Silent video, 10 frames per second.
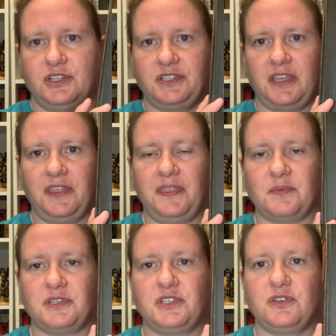I thought that
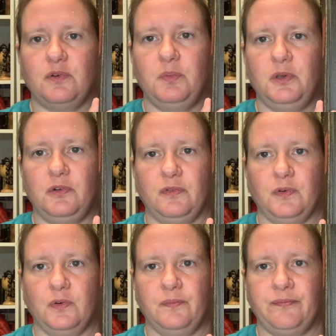was so
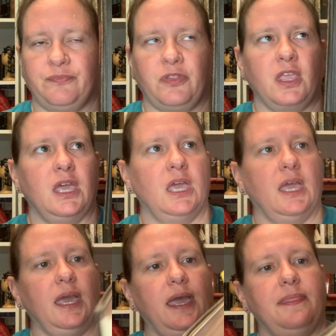beautiful.
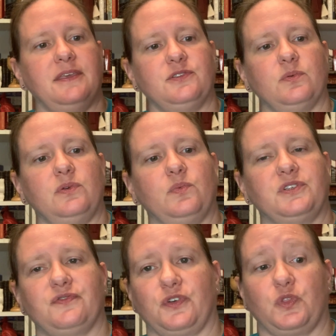And this one
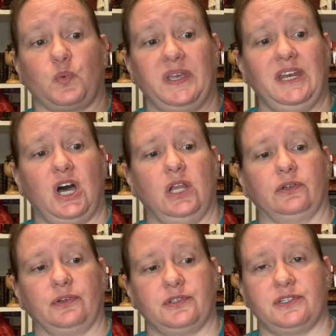was for
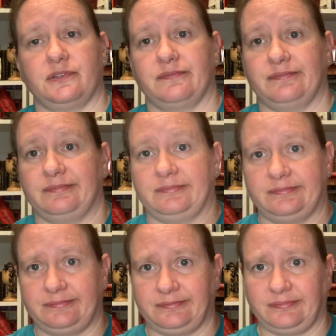$3.
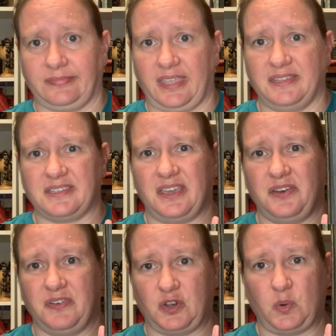That's kind
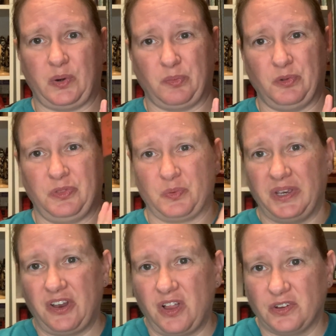of incredible.
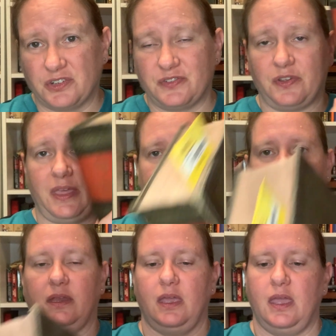$3 for
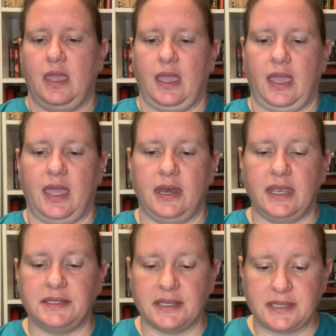that. And
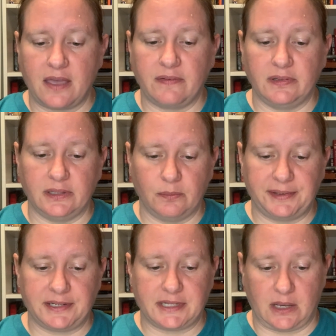it does have a little
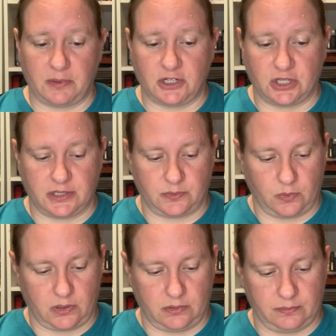bit of damage, this
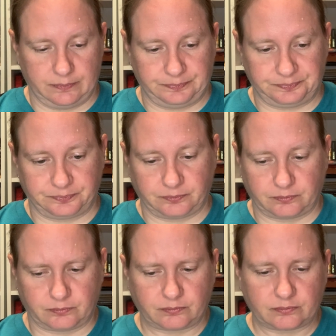one.
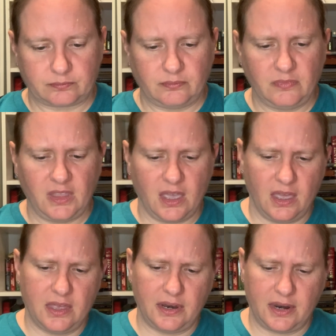
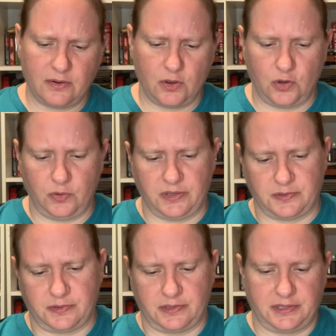And I don't know who
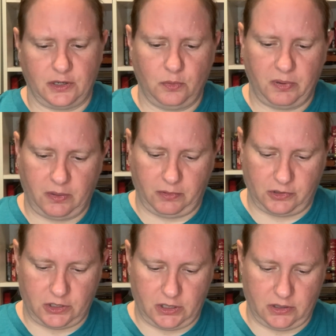this, let's see, who
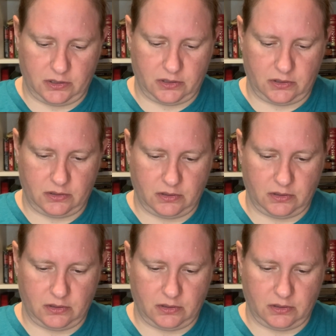published this?